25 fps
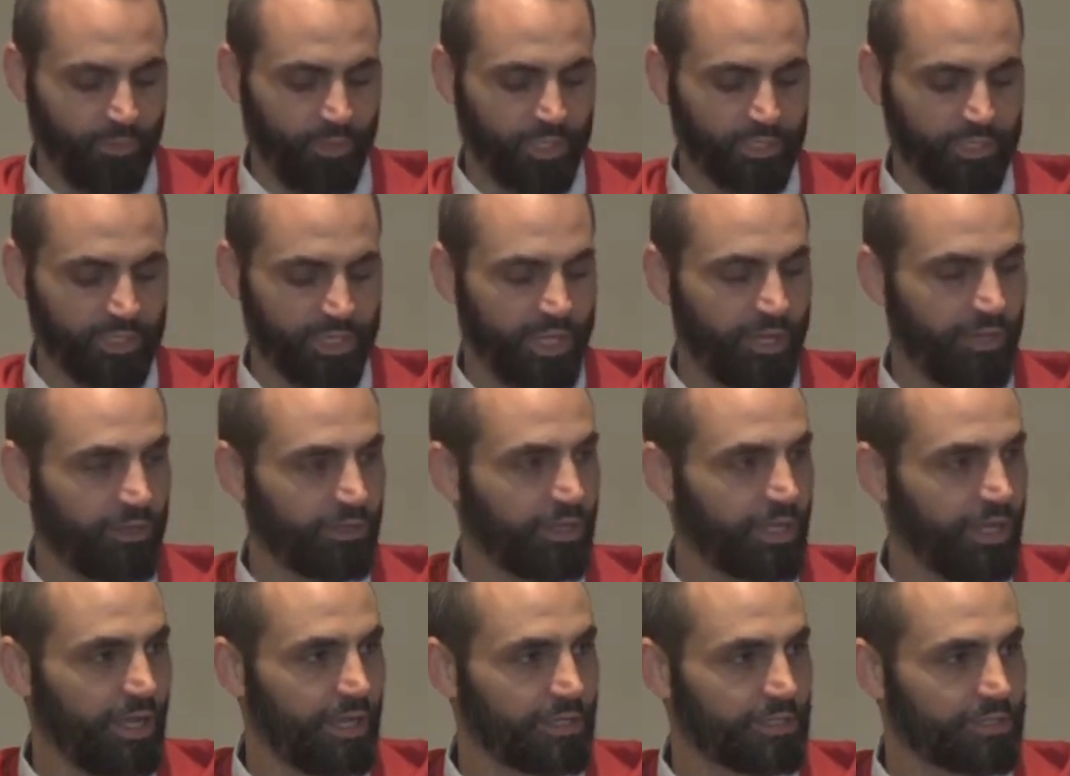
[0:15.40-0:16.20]
watching how
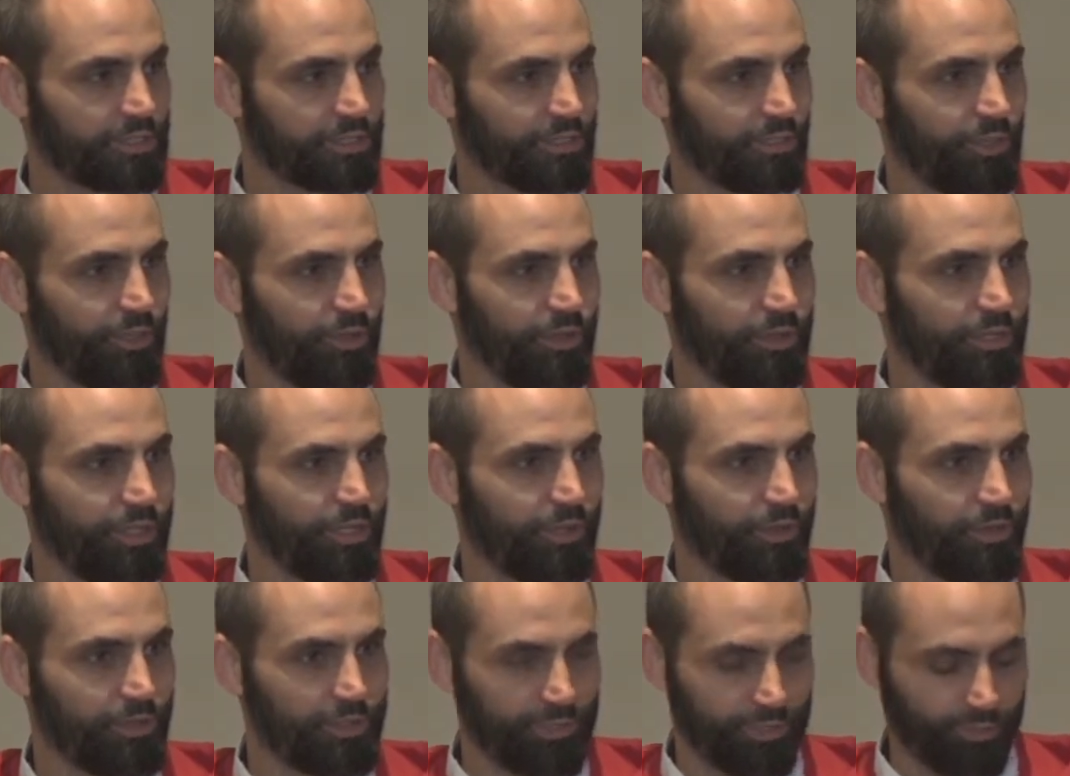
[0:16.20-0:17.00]
God is slowly
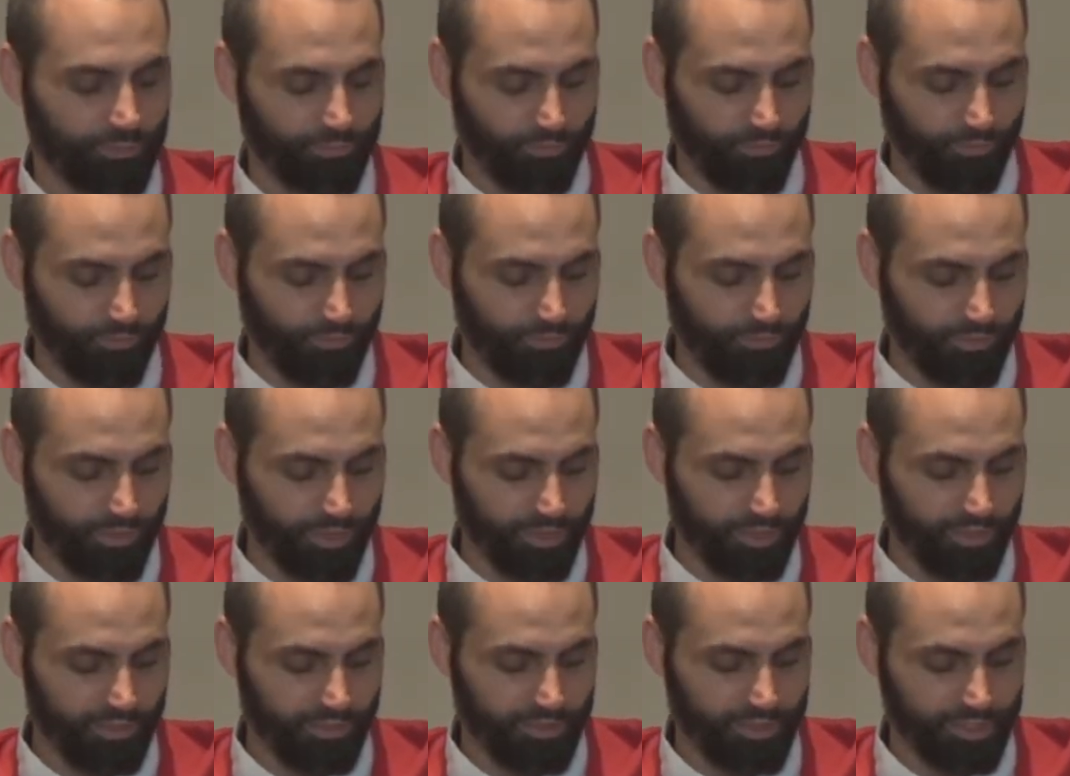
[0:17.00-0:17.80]
going to fulfill